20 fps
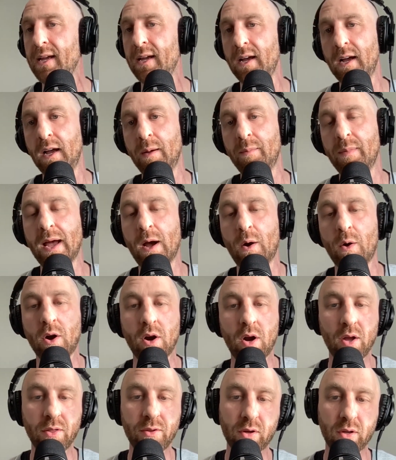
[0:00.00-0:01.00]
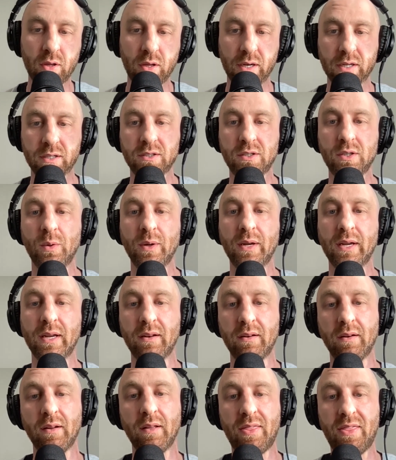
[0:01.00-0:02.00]
how are our other clinics doing
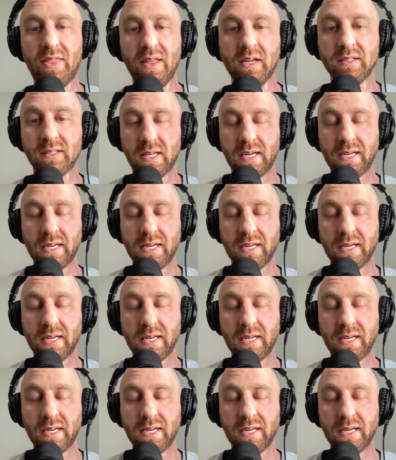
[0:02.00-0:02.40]
and things